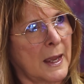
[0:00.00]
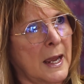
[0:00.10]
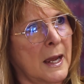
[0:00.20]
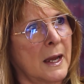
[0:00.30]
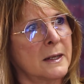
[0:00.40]

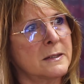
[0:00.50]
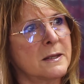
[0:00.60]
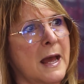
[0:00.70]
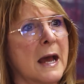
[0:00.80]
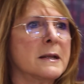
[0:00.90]
And
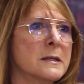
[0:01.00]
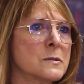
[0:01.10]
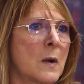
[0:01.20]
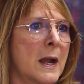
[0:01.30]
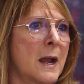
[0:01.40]
that
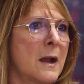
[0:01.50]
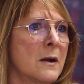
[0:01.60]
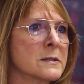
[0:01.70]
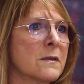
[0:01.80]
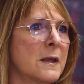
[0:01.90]
is why I
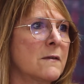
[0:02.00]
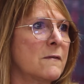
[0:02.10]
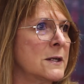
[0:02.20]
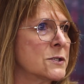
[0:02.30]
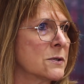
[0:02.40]
also think
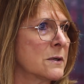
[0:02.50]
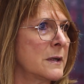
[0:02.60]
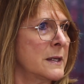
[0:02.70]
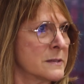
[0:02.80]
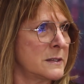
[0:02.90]

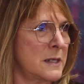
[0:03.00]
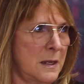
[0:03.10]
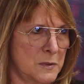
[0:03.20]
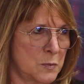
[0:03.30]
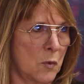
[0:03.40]
venture is a
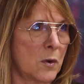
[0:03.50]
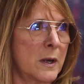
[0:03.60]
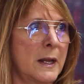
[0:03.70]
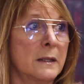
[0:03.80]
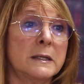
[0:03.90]
team
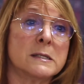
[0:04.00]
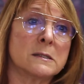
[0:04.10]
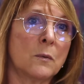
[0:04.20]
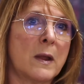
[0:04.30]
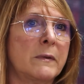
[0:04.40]
sport. At
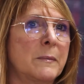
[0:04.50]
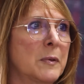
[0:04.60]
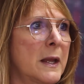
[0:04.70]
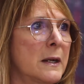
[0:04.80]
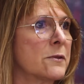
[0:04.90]
least the way we
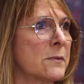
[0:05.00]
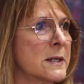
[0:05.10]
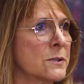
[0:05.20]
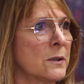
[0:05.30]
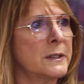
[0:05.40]
play it at
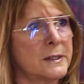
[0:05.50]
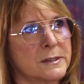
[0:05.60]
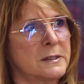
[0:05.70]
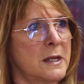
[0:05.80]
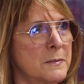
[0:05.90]
Threshold, it
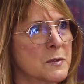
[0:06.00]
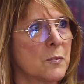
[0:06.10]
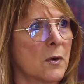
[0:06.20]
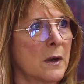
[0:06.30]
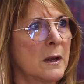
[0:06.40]
is a team
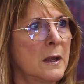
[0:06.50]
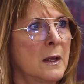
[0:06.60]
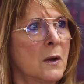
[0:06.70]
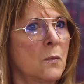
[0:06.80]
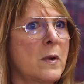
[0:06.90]
sport.
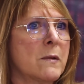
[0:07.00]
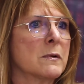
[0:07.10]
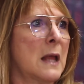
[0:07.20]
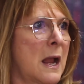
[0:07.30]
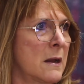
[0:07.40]
We
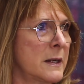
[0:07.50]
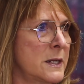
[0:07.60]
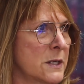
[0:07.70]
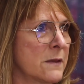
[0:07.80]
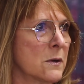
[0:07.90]
rely on
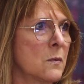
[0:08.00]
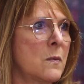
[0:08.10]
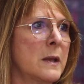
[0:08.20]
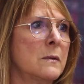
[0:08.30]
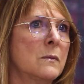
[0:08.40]
each other
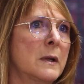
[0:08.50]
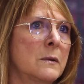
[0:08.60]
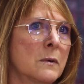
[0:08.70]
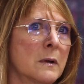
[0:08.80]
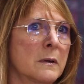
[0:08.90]
when
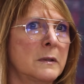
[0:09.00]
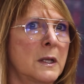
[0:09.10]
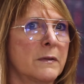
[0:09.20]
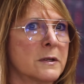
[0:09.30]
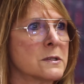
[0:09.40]
we're,
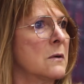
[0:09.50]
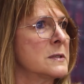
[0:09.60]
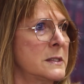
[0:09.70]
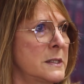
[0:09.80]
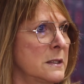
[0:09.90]
there's
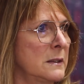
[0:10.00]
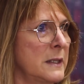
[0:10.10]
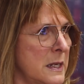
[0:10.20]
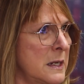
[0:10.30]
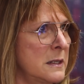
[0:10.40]
always a deal
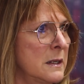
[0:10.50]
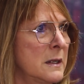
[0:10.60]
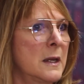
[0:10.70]
lead,